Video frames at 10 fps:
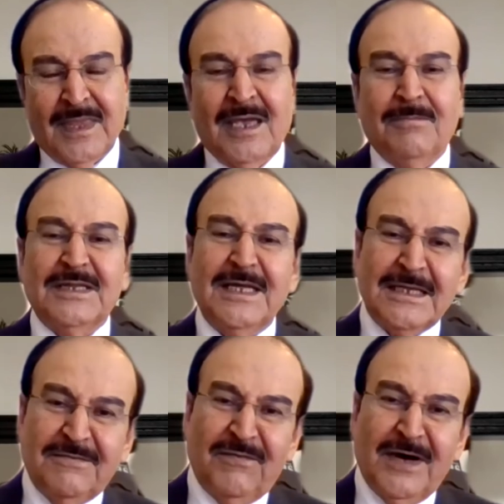But
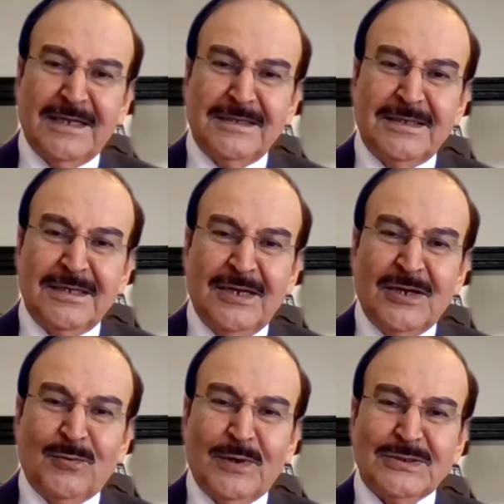that fund
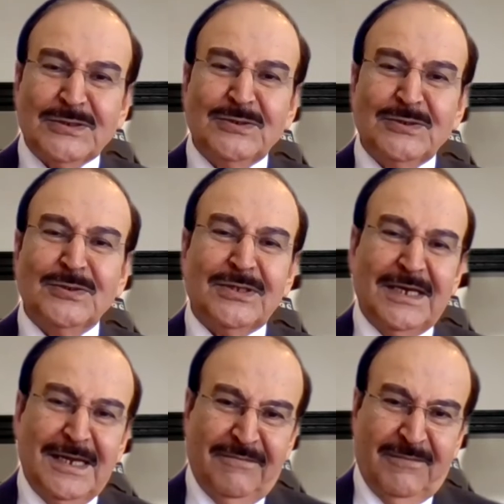was
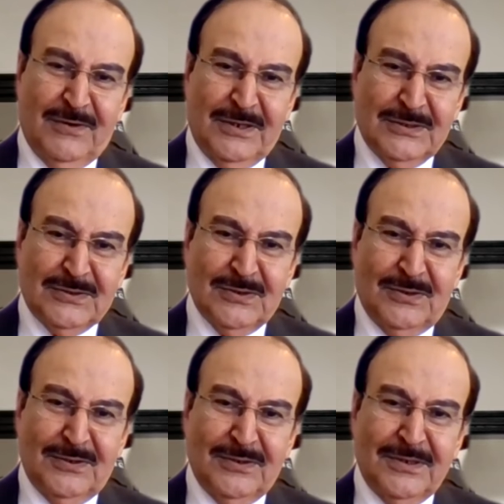not enough on
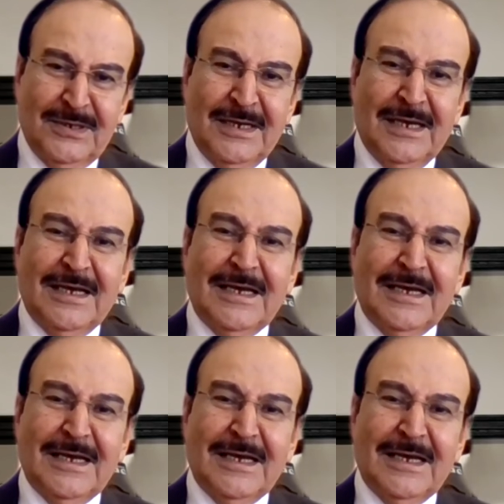its own.